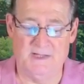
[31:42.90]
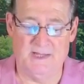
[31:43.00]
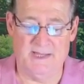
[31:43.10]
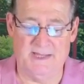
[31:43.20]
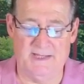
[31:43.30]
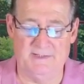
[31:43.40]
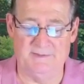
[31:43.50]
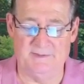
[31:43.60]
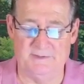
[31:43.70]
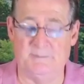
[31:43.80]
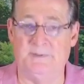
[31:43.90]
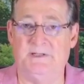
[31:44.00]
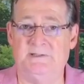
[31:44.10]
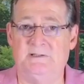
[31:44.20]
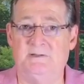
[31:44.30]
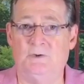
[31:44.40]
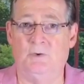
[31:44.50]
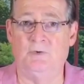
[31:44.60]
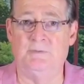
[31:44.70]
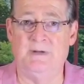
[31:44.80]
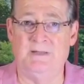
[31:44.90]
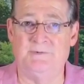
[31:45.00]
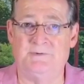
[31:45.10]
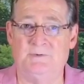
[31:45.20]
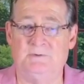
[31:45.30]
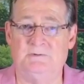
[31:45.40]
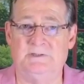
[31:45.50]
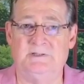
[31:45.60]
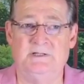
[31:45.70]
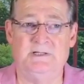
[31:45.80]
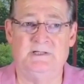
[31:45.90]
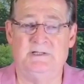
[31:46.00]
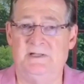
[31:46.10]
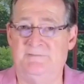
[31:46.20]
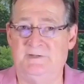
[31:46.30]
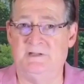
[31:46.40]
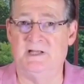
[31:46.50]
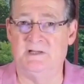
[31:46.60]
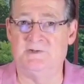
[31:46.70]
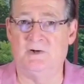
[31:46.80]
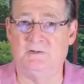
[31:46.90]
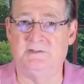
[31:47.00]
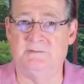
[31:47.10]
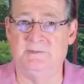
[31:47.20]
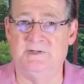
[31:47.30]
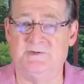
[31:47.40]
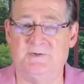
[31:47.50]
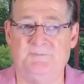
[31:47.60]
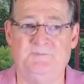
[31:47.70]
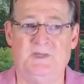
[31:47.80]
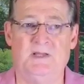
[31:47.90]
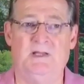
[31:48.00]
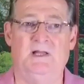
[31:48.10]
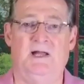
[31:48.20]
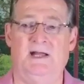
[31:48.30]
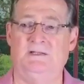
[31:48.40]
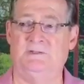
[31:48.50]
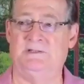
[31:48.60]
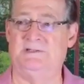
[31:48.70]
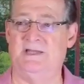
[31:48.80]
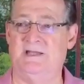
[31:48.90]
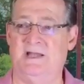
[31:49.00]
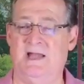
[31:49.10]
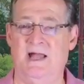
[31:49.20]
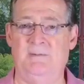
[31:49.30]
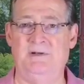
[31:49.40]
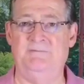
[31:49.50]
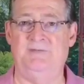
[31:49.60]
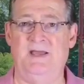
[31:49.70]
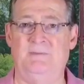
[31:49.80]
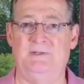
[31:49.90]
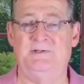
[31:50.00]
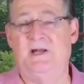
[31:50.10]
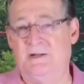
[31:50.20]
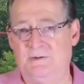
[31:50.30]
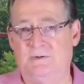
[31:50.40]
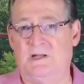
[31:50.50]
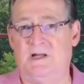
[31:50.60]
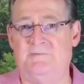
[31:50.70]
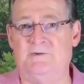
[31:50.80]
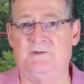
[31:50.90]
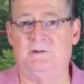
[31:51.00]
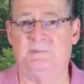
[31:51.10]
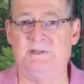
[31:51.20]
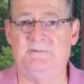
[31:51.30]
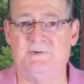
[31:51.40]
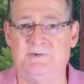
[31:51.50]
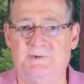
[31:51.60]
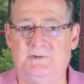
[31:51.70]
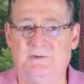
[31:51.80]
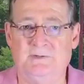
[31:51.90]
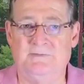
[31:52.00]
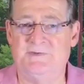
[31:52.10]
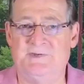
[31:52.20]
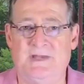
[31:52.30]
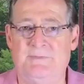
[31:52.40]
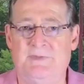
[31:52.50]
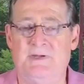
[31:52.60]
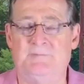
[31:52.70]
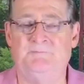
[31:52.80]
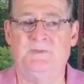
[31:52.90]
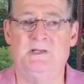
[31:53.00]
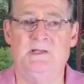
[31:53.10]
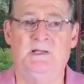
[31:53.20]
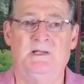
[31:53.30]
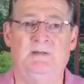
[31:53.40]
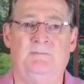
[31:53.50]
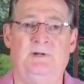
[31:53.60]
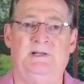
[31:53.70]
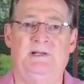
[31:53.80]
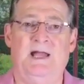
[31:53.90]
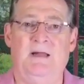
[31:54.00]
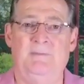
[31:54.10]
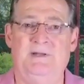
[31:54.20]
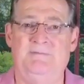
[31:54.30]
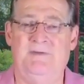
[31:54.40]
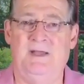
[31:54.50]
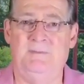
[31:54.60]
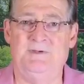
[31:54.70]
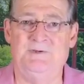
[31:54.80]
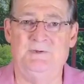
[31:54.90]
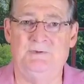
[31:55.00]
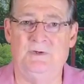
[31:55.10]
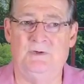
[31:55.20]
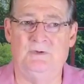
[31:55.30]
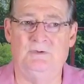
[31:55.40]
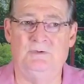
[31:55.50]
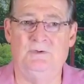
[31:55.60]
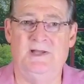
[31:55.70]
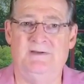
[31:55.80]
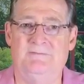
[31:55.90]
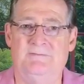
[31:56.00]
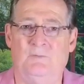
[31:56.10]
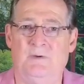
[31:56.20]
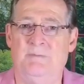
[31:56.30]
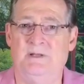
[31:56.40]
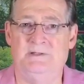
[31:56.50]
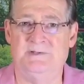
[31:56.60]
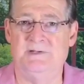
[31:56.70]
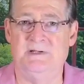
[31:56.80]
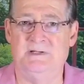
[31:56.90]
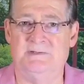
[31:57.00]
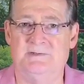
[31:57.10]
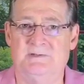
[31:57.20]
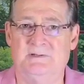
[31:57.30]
And they're planning on going to Bible school, and they feel that God's called to the ministry. I looked at that. Uh, how many families? Now, I know a lot of you that are believers, you have the same thing. But how many families do you know who have rebellious kids?